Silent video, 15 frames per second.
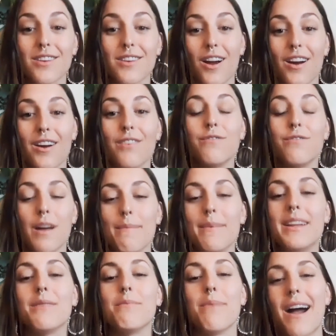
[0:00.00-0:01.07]
our
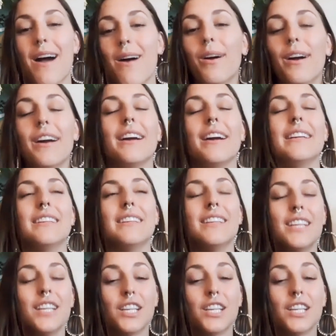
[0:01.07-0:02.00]
feminine power and